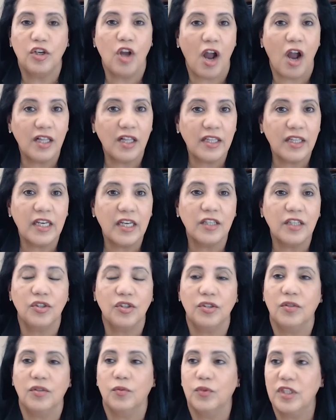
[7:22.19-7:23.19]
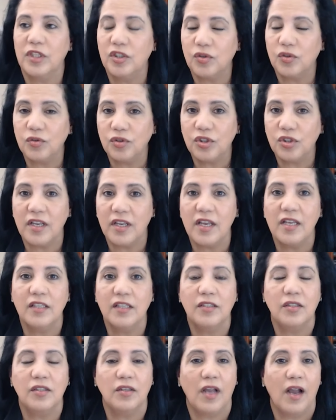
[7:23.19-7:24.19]
knowledge,
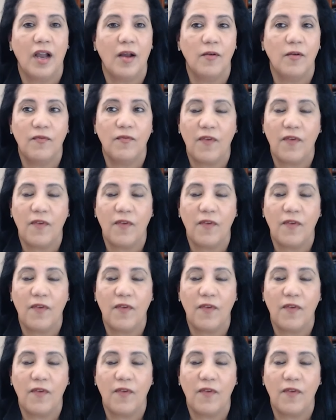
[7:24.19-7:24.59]
resources, uh,